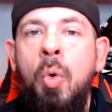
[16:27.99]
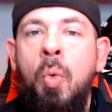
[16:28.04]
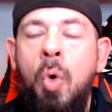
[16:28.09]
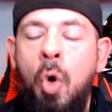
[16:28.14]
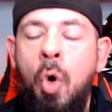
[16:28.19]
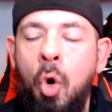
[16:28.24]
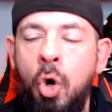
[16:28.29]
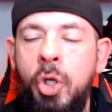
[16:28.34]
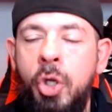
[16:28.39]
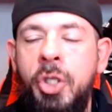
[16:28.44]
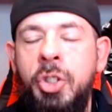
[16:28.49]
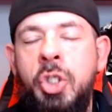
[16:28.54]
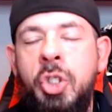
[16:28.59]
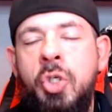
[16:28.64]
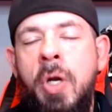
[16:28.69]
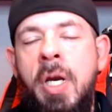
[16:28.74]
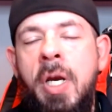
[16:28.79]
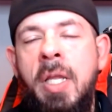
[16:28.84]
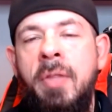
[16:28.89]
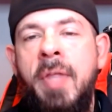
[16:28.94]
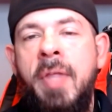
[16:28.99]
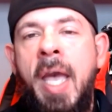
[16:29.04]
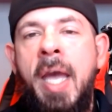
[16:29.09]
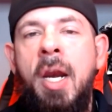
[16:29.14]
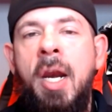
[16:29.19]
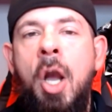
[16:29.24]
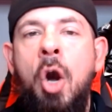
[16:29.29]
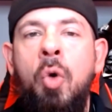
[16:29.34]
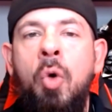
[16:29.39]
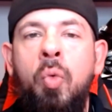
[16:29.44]
orchestrating that
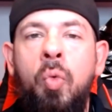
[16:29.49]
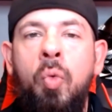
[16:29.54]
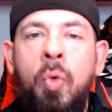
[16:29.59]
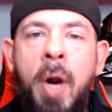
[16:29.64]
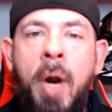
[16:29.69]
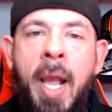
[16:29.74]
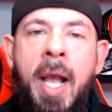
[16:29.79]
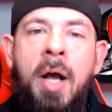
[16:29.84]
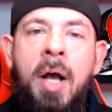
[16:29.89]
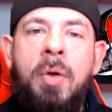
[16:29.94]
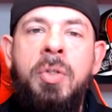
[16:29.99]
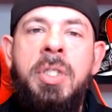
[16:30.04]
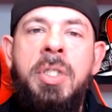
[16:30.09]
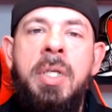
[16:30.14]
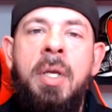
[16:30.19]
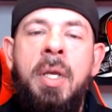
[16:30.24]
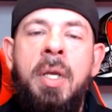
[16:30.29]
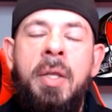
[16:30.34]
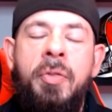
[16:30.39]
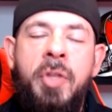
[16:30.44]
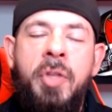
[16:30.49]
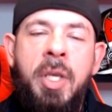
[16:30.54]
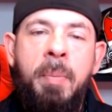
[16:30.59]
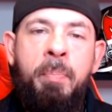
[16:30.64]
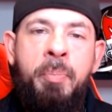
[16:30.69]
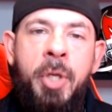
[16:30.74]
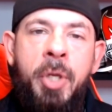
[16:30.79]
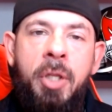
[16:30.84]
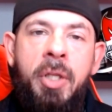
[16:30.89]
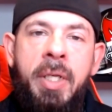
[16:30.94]
around the
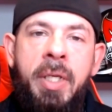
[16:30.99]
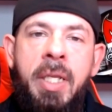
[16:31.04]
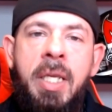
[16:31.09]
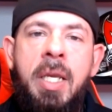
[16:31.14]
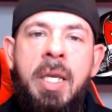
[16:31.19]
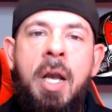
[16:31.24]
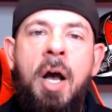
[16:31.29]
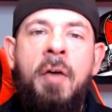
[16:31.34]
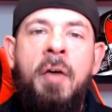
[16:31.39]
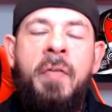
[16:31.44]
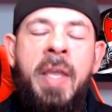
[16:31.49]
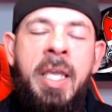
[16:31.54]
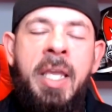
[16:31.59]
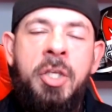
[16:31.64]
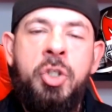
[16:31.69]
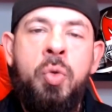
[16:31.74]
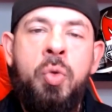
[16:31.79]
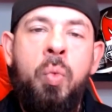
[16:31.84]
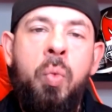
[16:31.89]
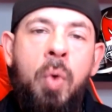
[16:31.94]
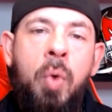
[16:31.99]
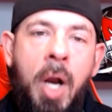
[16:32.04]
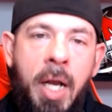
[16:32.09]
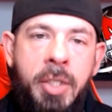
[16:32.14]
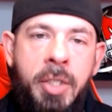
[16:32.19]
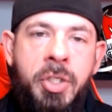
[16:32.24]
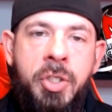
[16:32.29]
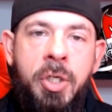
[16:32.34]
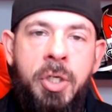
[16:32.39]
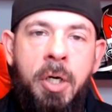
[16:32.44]
ability of his
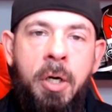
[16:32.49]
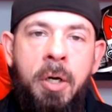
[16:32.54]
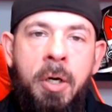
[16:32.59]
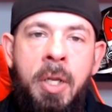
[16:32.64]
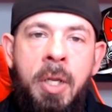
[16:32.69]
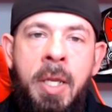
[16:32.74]
roster,